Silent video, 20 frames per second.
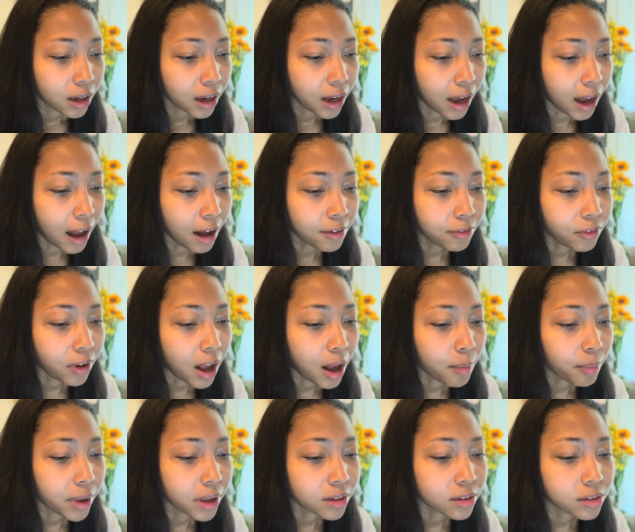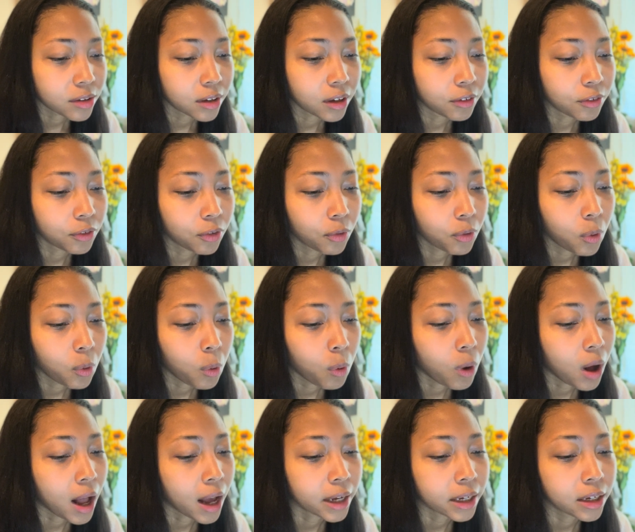I find myself
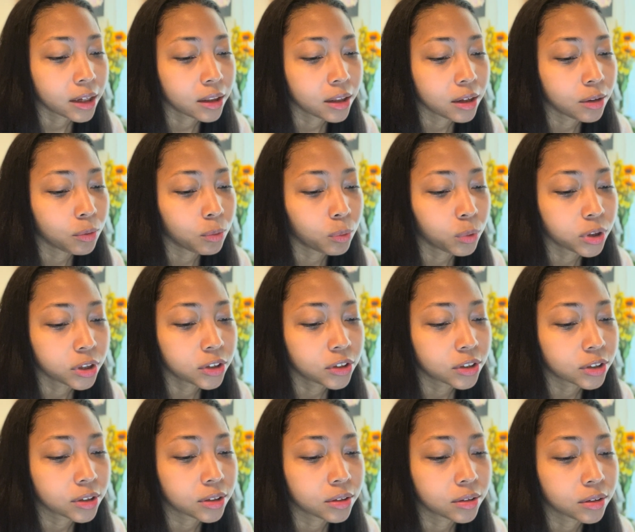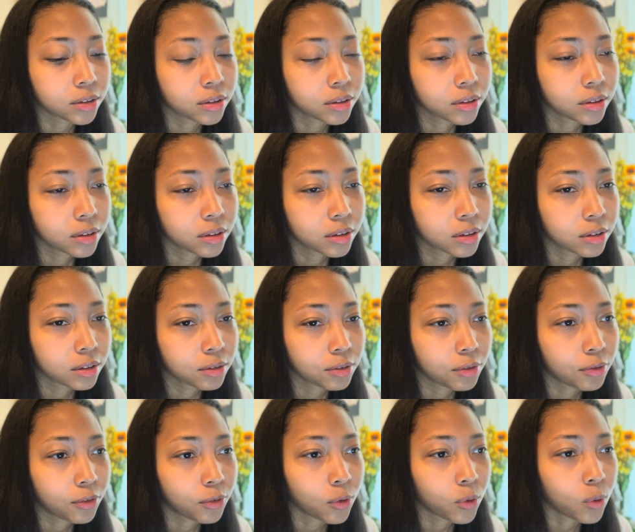quietly wishing
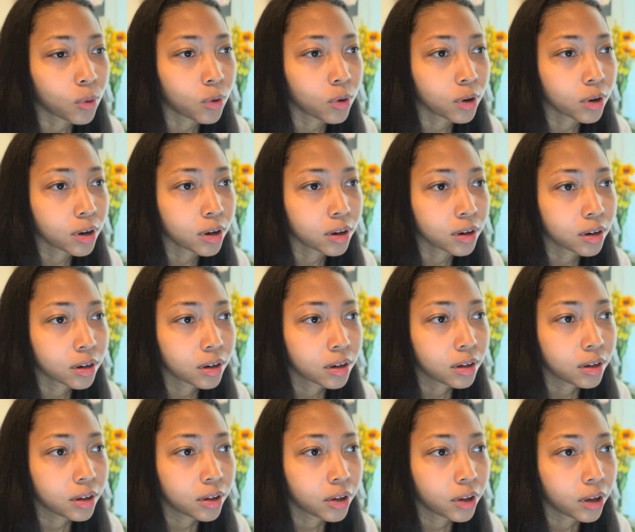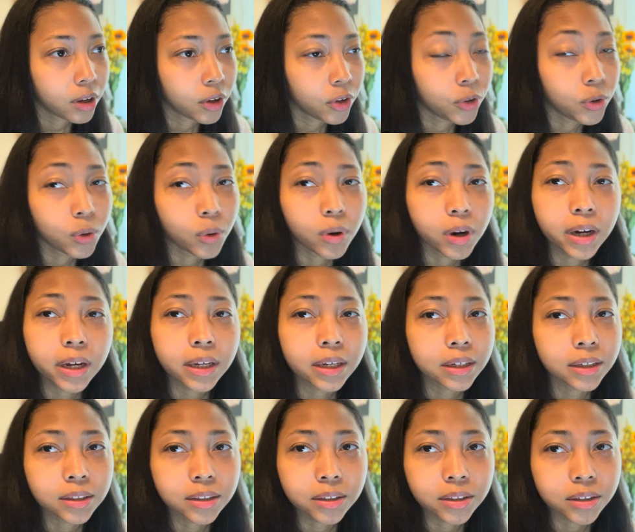for your
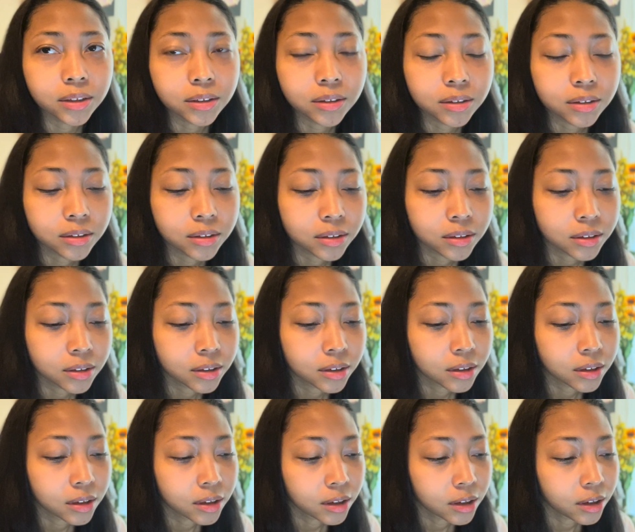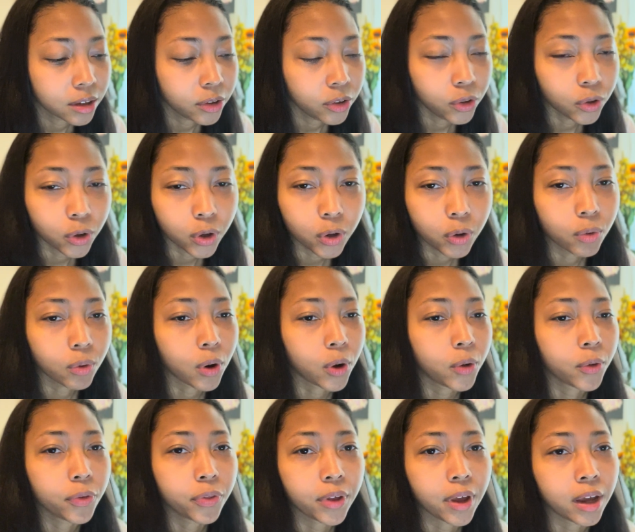healing, your
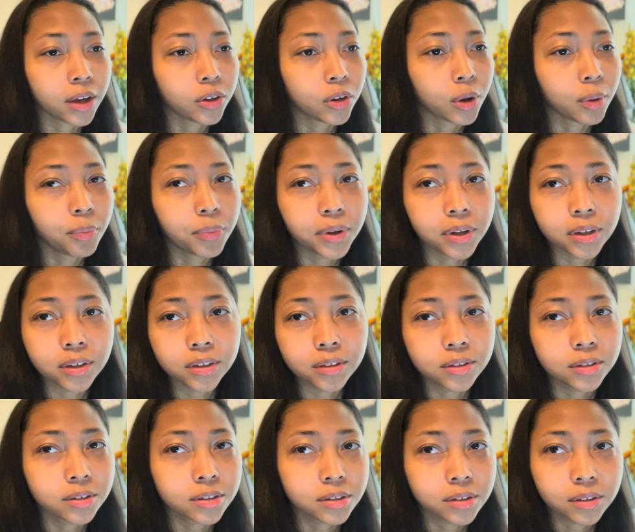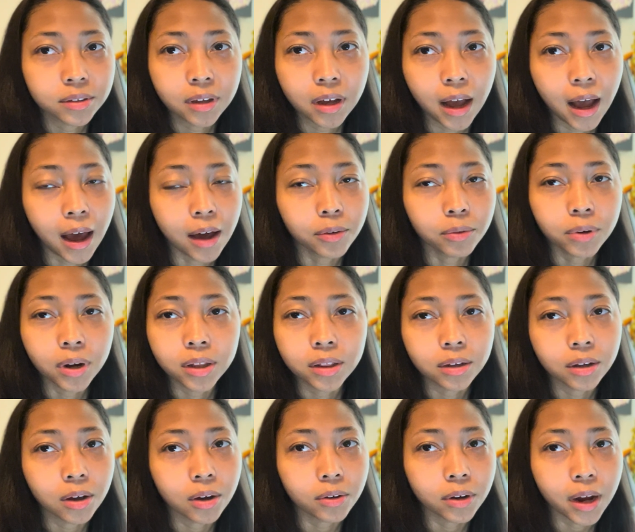growth, and your peace. I'd rather
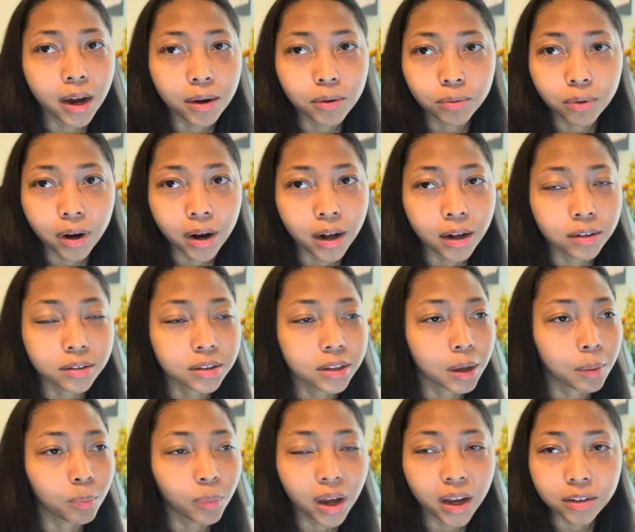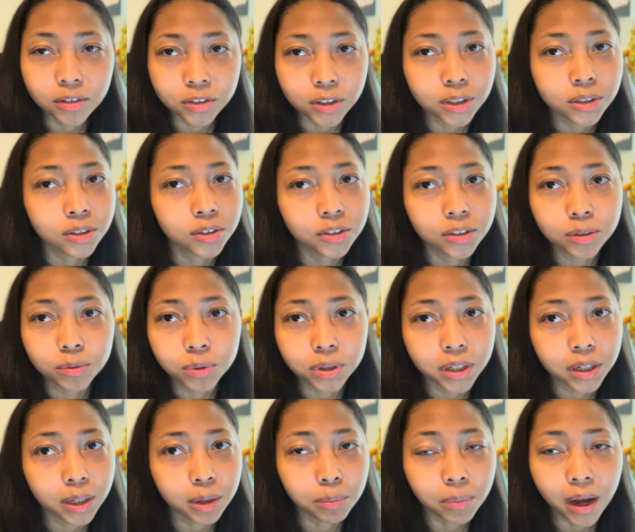go that route than match energy with
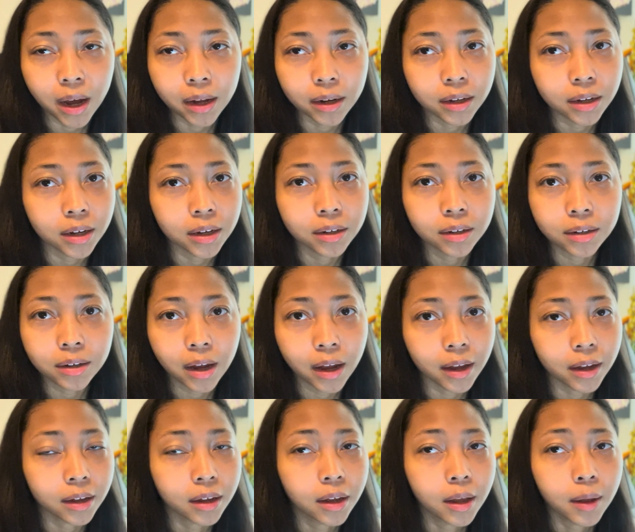anybody any day.